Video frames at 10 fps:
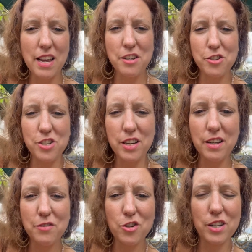energy
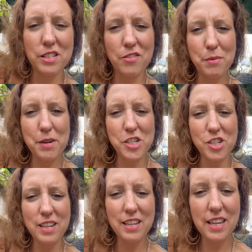of
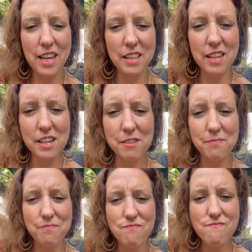transformation and healing
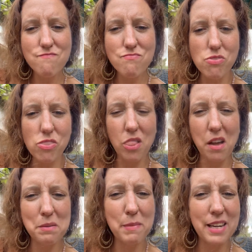
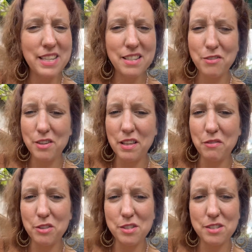on many different
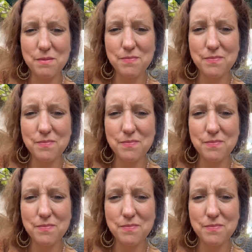levels,